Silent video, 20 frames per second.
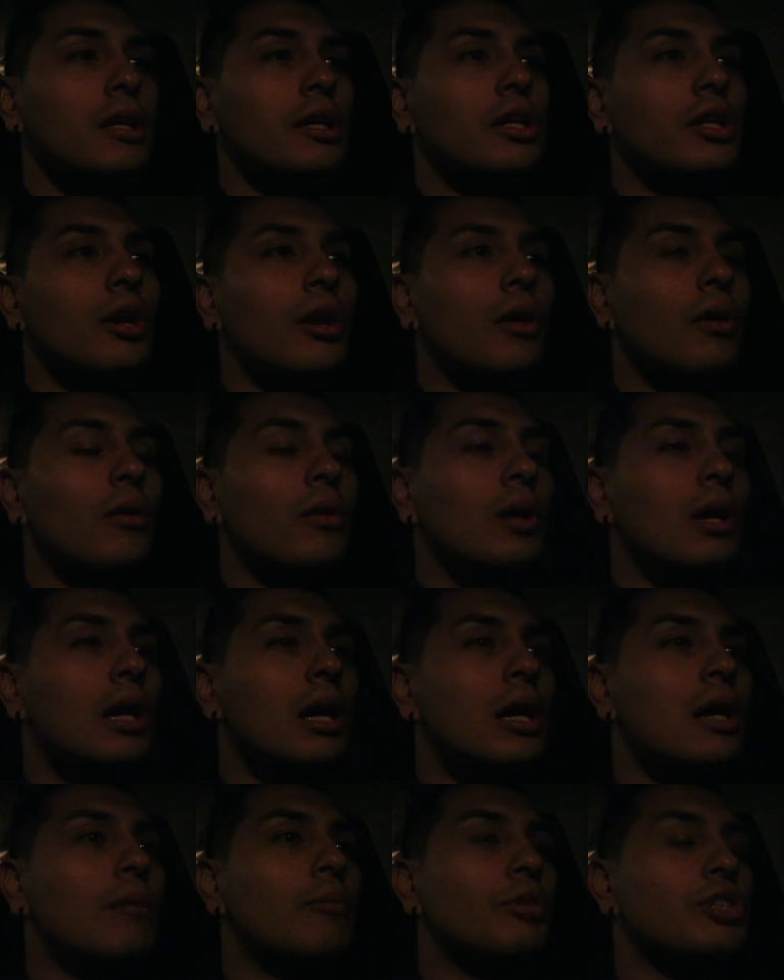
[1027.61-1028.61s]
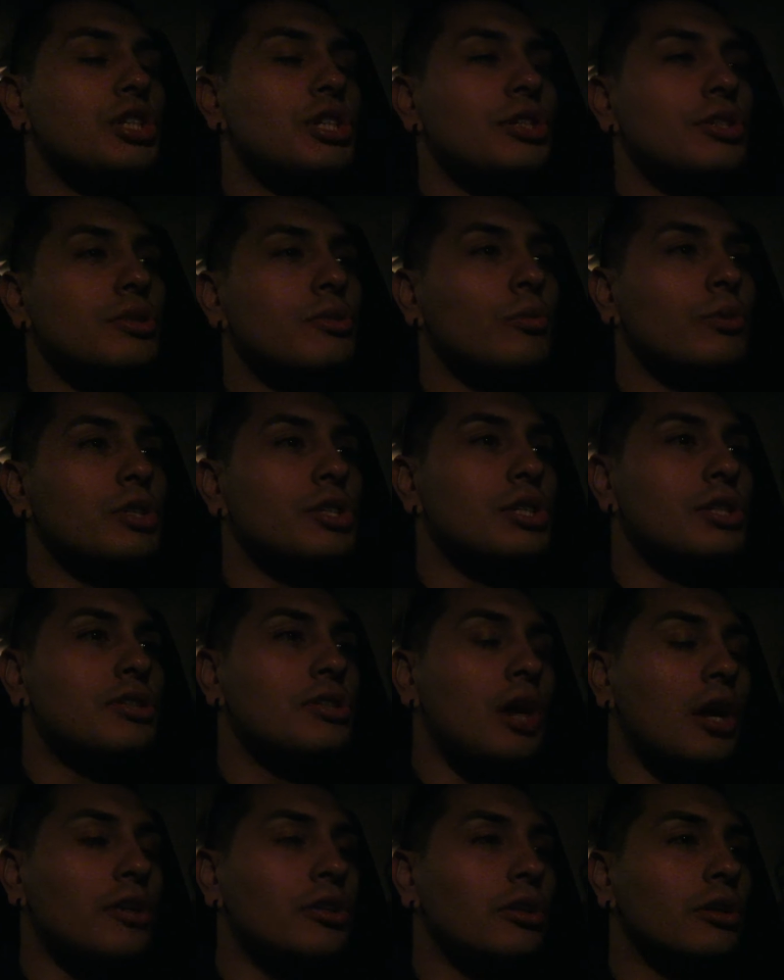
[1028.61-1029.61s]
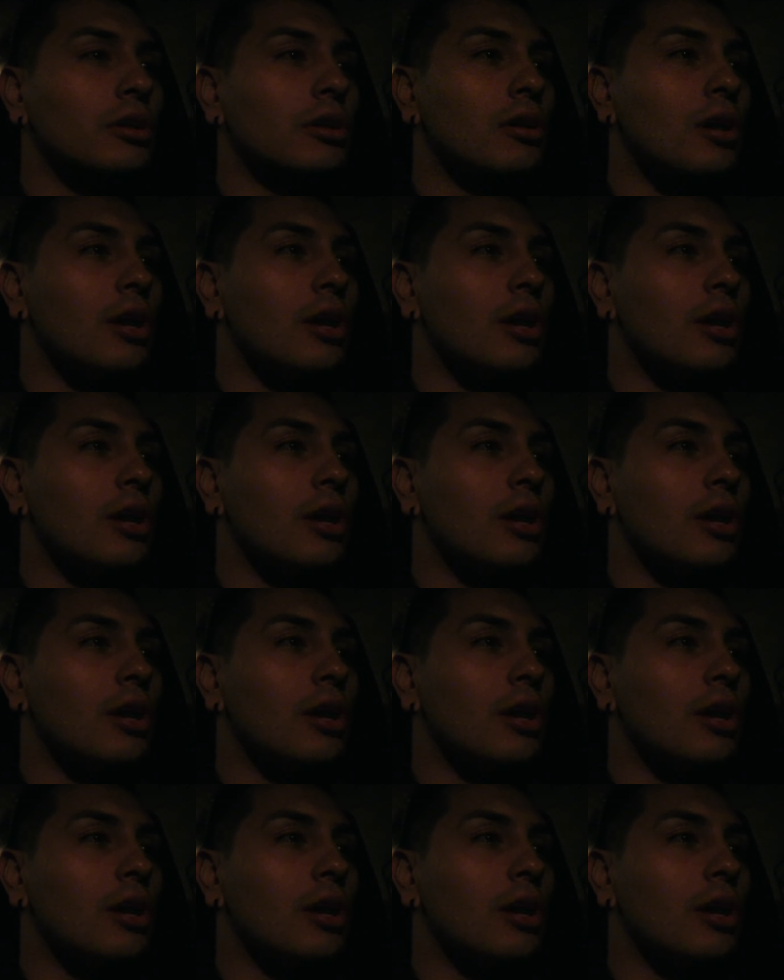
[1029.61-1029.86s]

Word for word: you know, um, when she's when she's Dr.